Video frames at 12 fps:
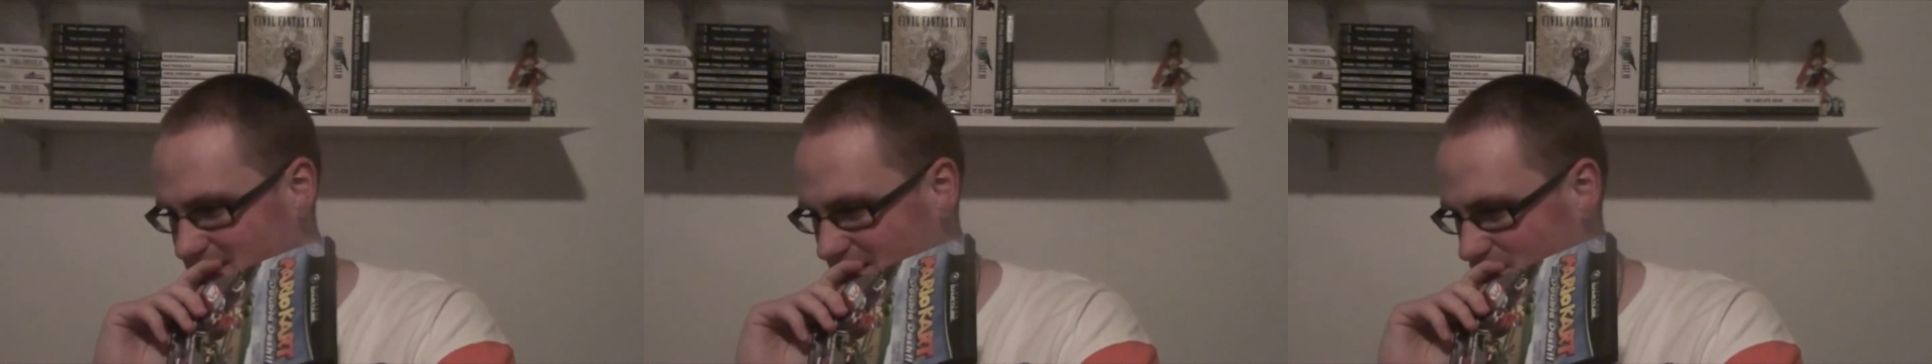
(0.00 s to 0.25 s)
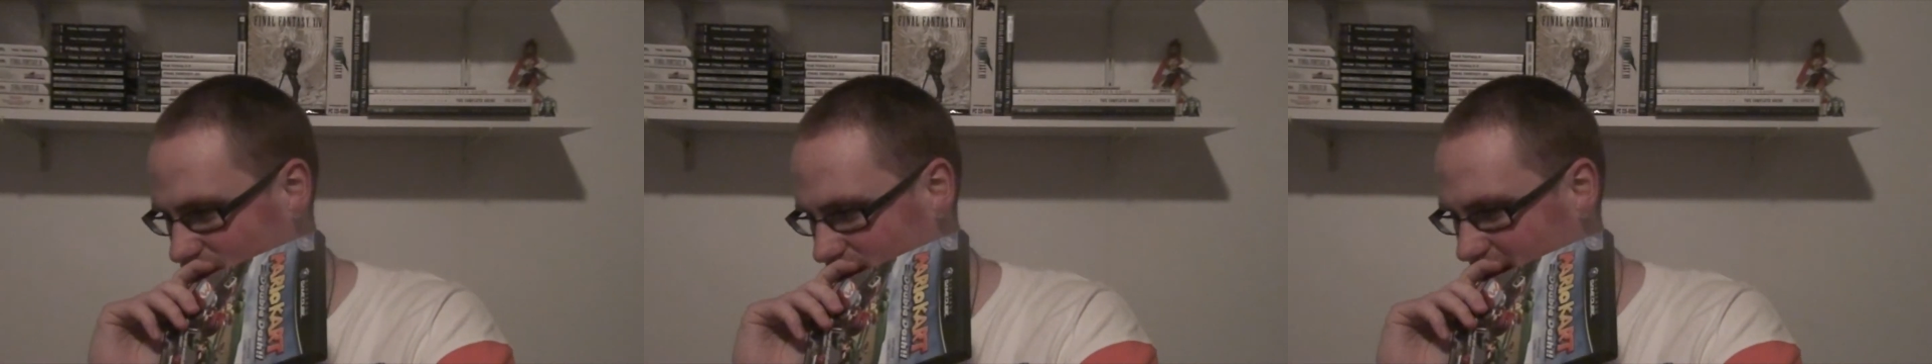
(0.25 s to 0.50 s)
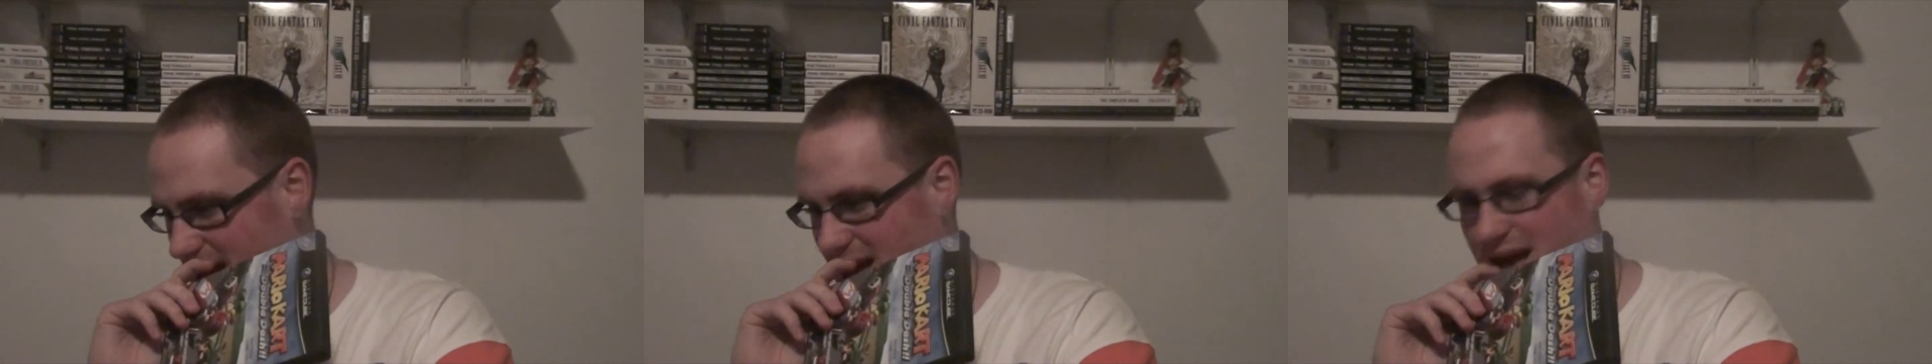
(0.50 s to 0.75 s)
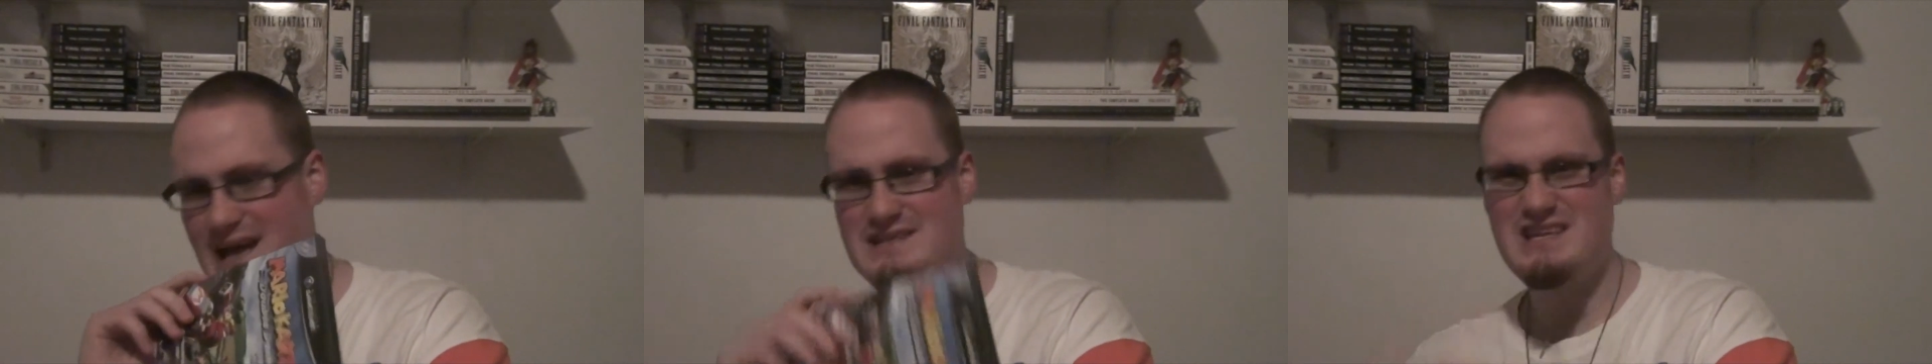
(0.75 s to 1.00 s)
really
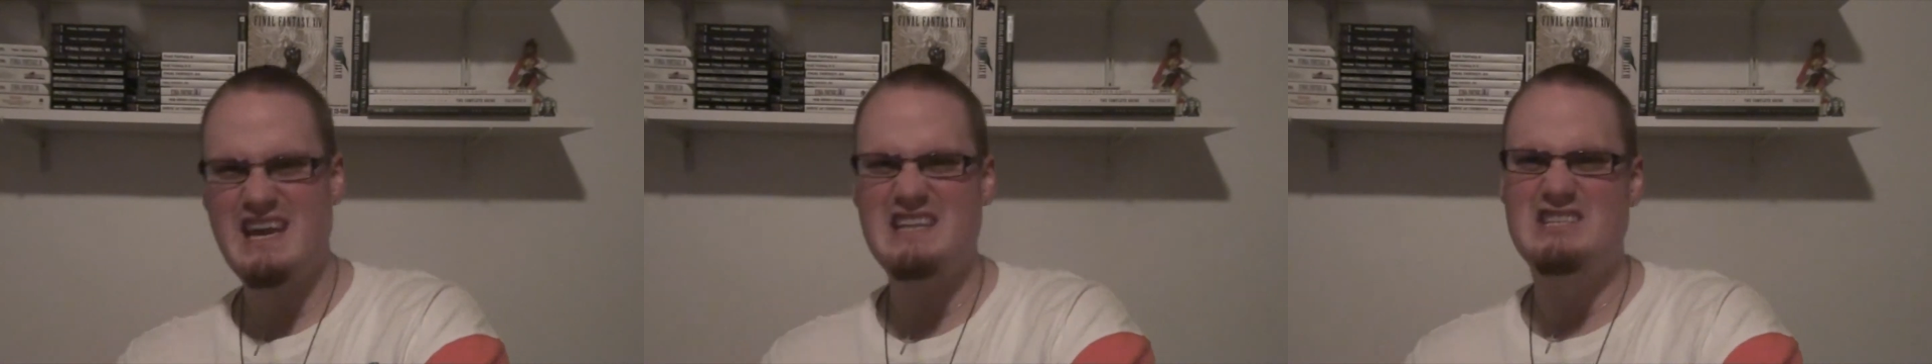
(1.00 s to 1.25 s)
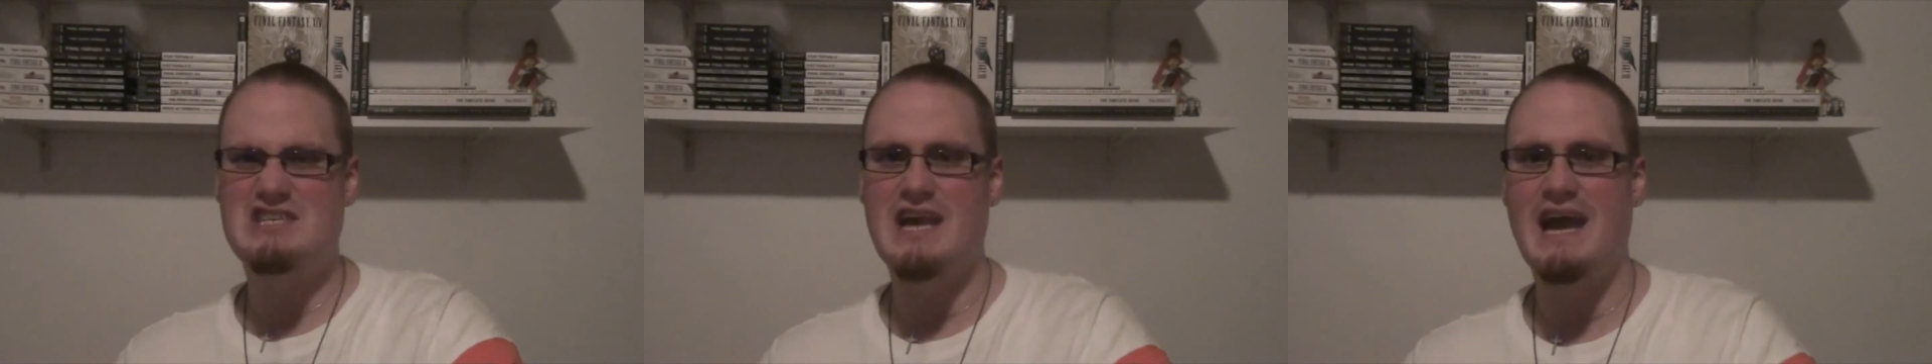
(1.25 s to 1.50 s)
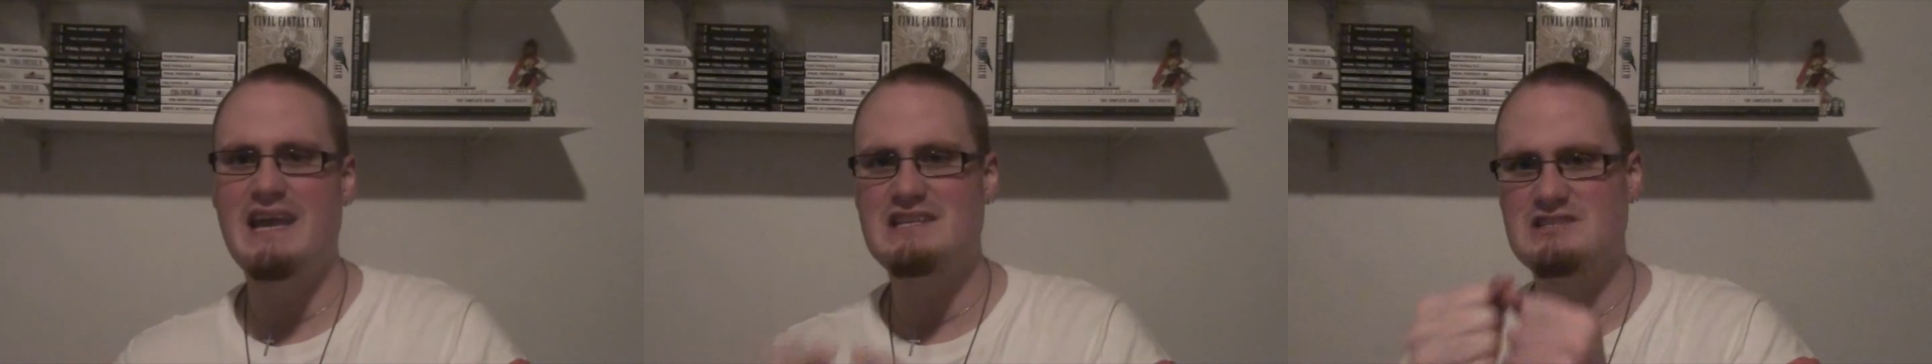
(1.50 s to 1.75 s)
has a tight